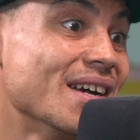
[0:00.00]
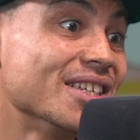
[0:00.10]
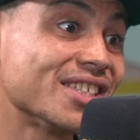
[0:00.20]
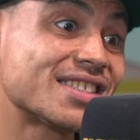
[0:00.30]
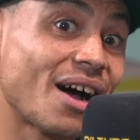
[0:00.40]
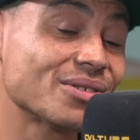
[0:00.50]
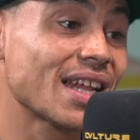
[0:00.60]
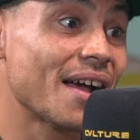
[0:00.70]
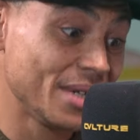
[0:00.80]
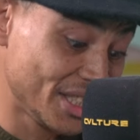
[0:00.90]
She sounds
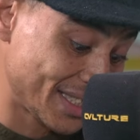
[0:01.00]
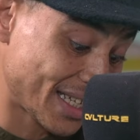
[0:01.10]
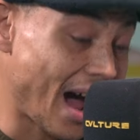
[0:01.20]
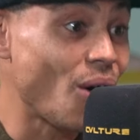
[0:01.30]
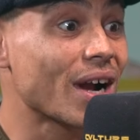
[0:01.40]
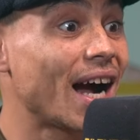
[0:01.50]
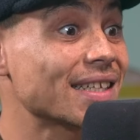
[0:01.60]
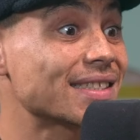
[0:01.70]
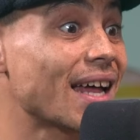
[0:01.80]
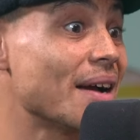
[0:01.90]
like me. She's an
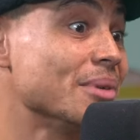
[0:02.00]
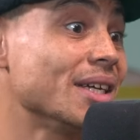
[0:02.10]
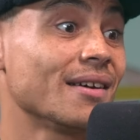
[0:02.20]
outcast like me.